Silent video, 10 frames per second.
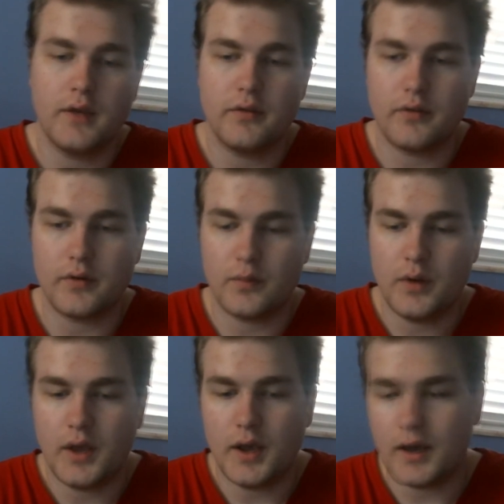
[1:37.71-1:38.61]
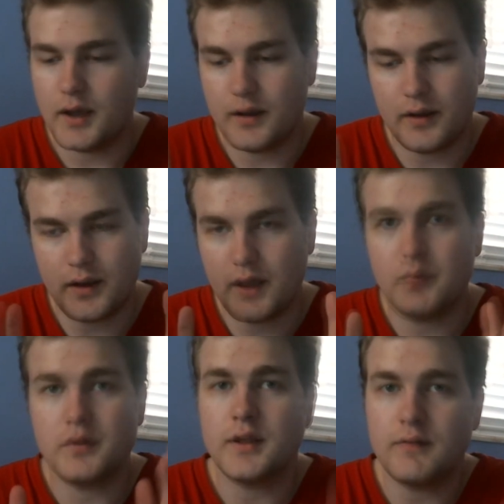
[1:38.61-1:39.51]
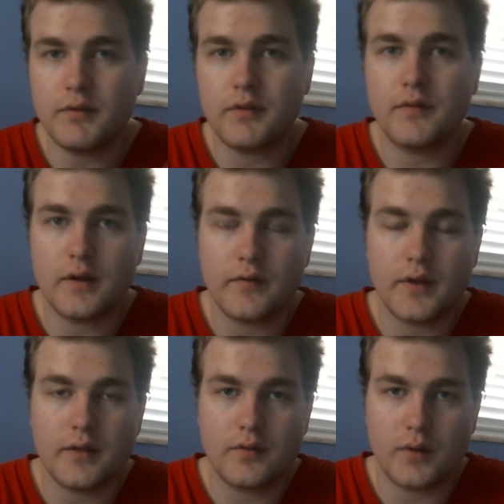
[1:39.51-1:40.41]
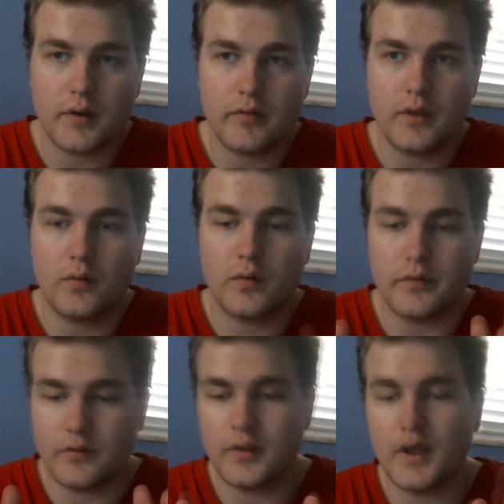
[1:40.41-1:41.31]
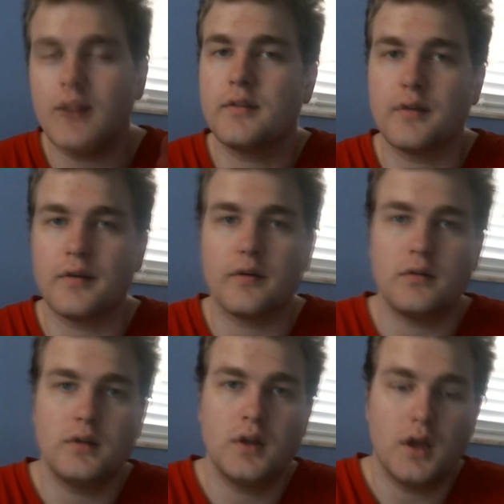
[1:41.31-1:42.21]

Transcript: So, I would love to see a Final Fantasy XII sequel, just not until